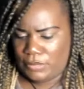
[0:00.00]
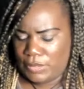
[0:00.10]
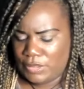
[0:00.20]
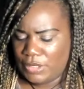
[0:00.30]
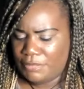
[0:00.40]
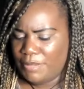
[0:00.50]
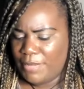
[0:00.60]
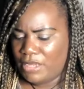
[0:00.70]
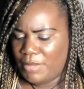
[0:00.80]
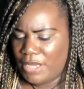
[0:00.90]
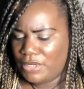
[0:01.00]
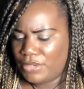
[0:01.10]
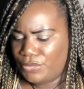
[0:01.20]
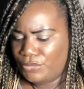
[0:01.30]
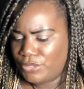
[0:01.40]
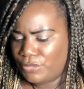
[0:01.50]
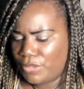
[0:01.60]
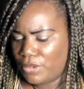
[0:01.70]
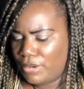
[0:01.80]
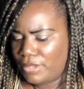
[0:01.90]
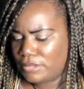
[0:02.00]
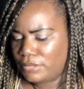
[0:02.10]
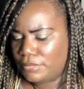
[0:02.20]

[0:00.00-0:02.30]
Something may come out in the news in regards.